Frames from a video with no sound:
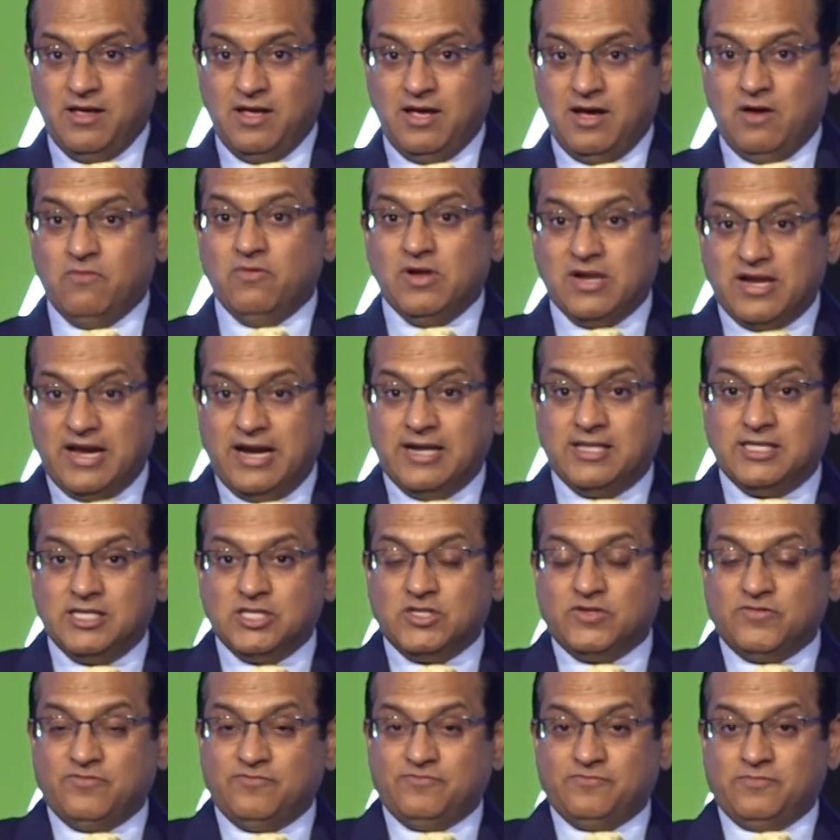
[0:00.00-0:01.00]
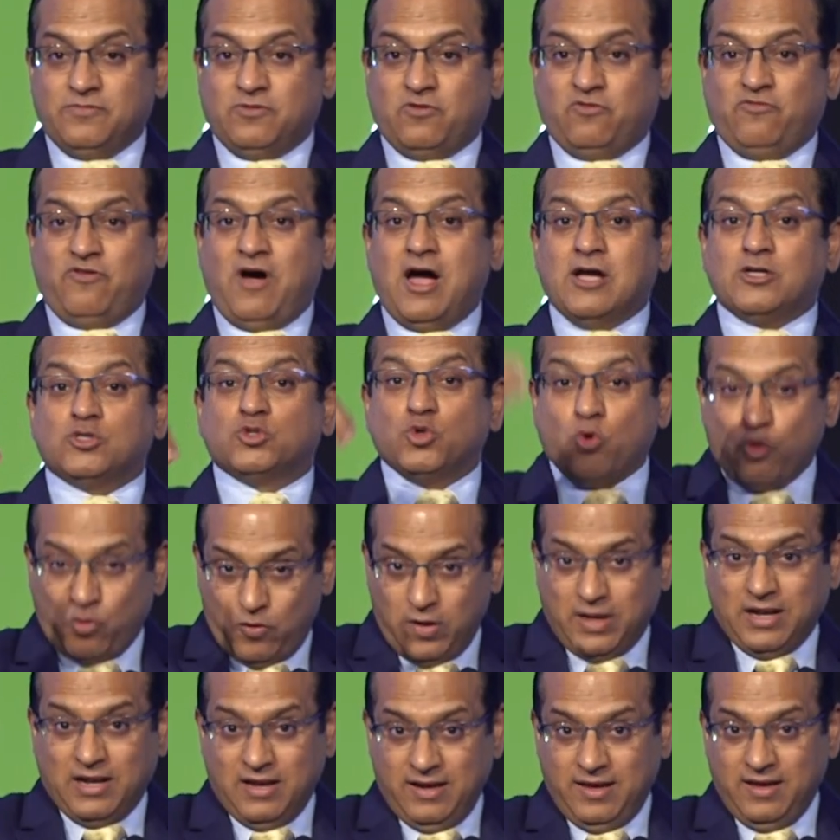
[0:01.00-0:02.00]
And we'll get this far so
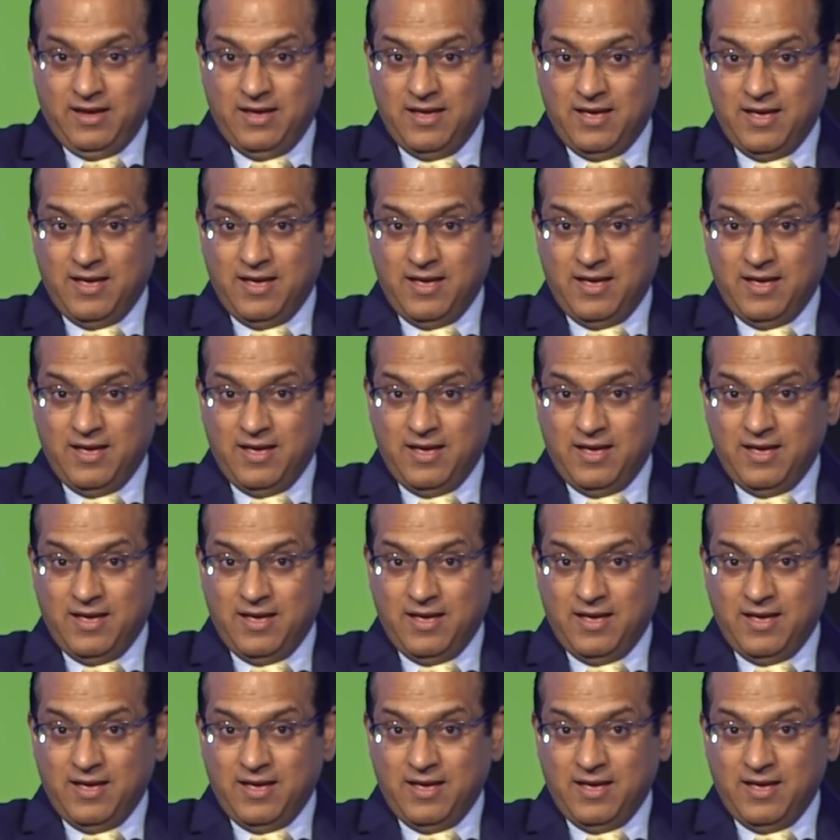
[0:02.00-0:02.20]
quickly.